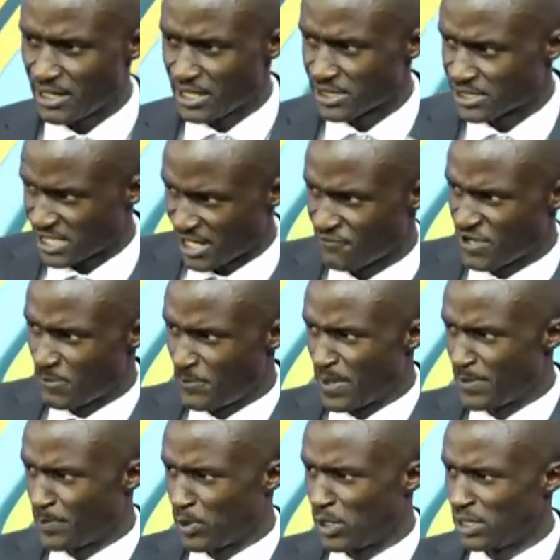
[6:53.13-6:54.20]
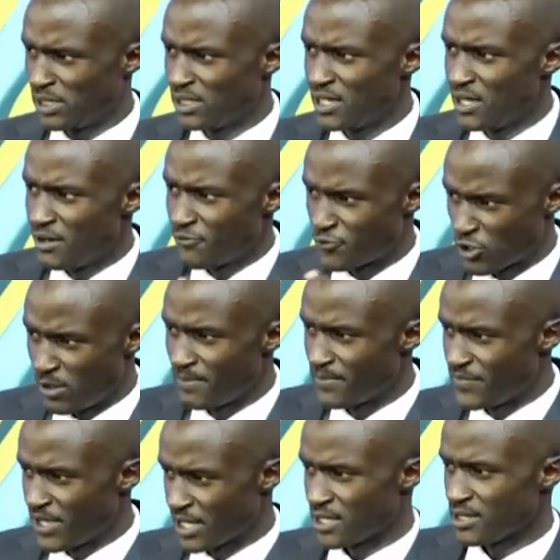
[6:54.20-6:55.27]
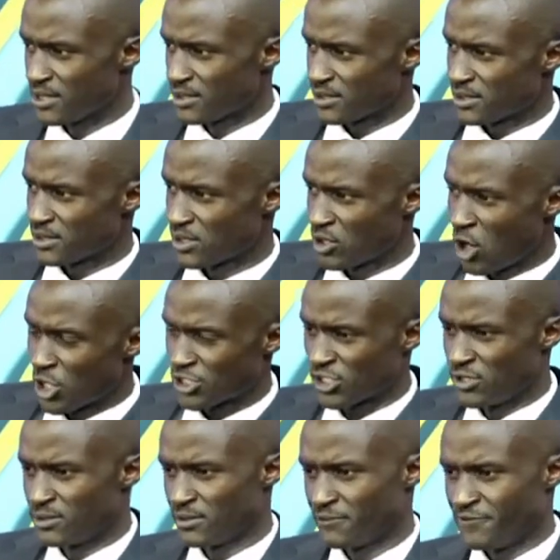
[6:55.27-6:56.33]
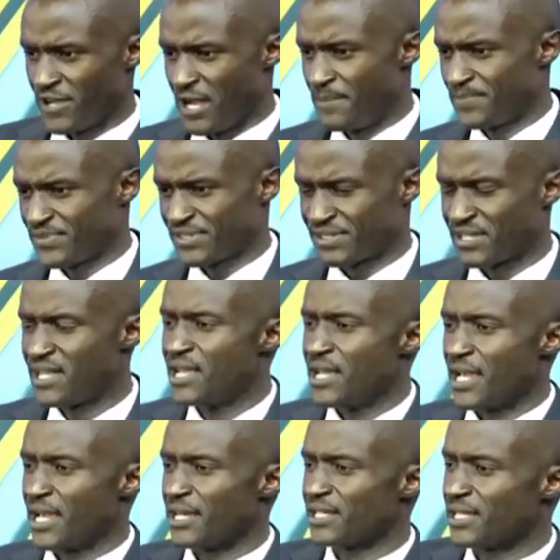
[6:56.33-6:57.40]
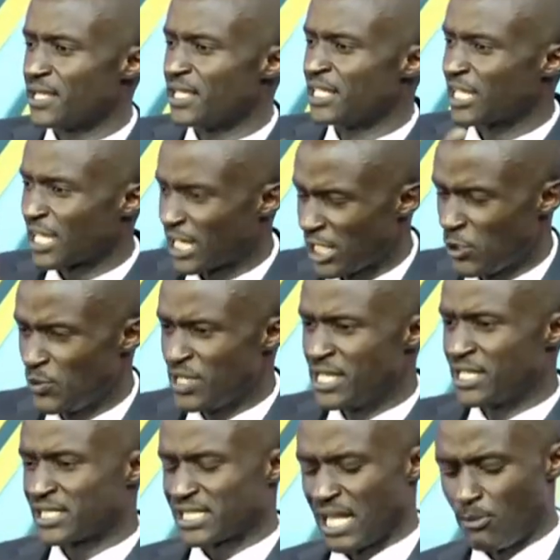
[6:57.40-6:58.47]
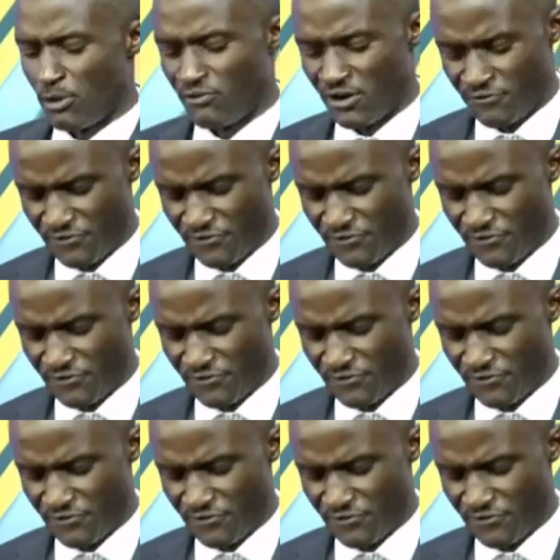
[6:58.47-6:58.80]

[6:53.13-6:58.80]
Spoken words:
saving people from the cotton farms and including some of her